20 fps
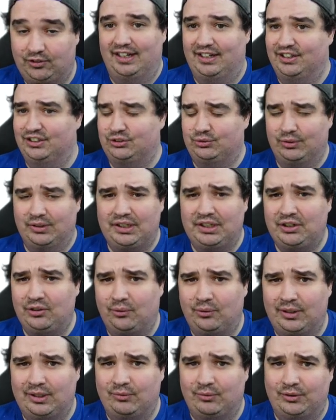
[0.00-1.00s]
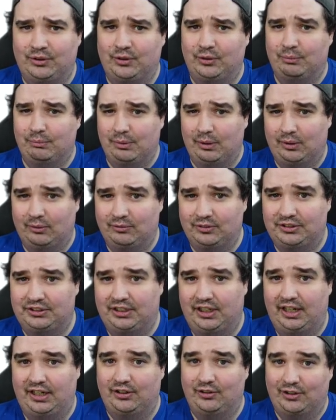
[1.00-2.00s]
And it's really annoying when you're in the middle of a
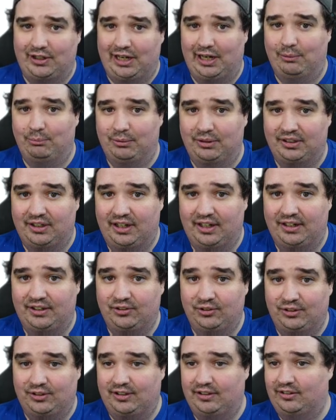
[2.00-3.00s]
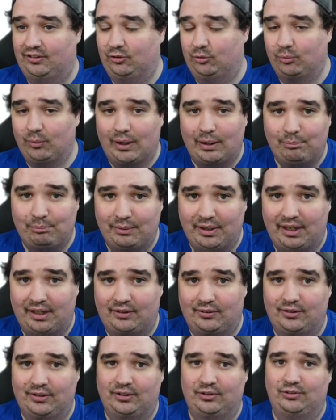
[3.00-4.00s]
shot and your camera dies and you have to swap
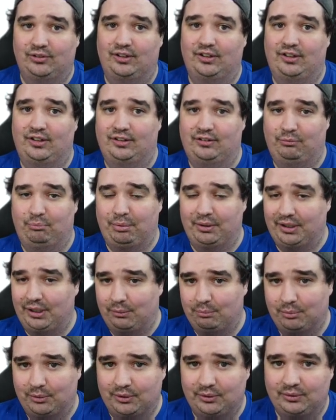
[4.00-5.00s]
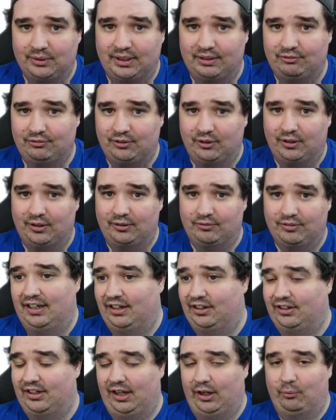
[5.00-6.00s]
batteries and you have to pick up where you left off and
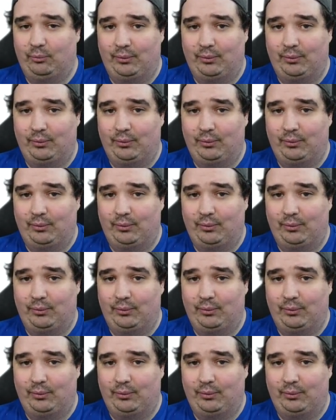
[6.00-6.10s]
then you gotta